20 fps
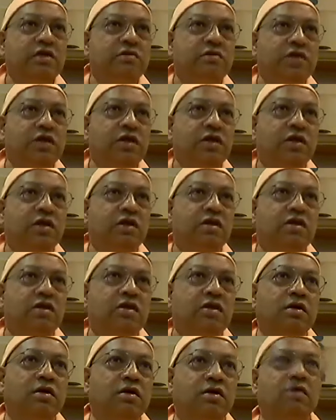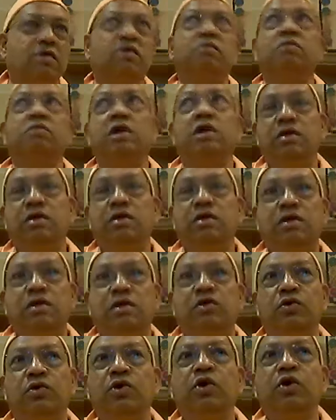within, meditating
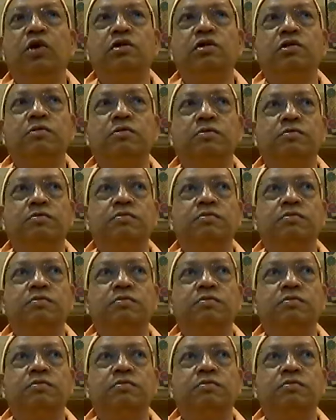on the gossip.